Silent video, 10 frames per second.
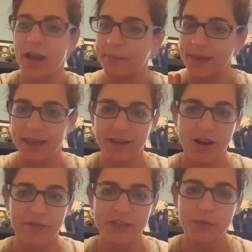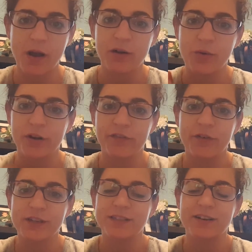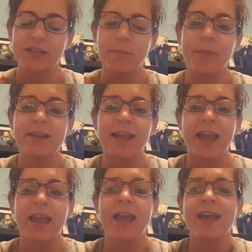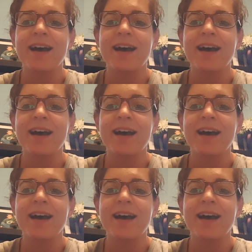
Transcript: I'm kicking off as well. Q4 starts on Monday.